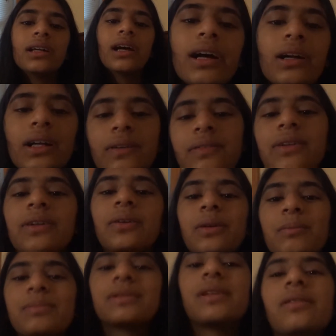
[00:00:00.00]
I don't even know what
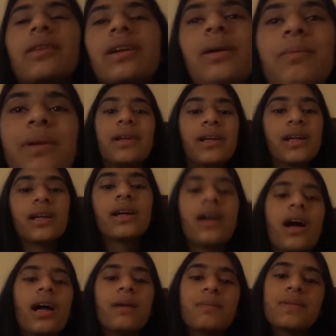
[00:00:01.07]
I'm saying right now, but
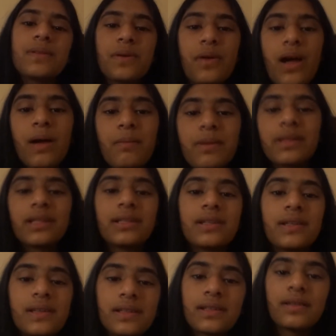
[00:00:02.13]
I'm so happy that
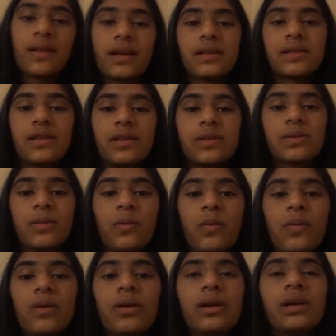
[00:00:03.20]
today's the last day of school.